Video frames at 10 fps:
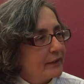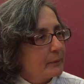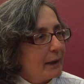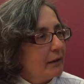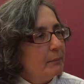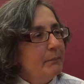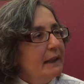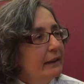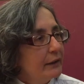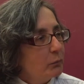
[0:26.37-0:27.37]
It's about a
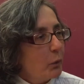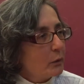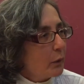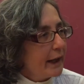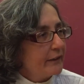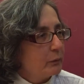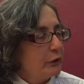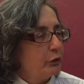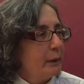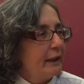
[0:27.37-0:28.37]
million and one ways in
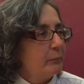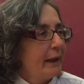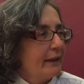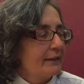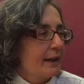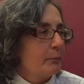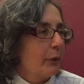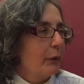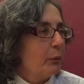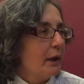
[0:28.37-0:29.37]
which we can make a stamp on the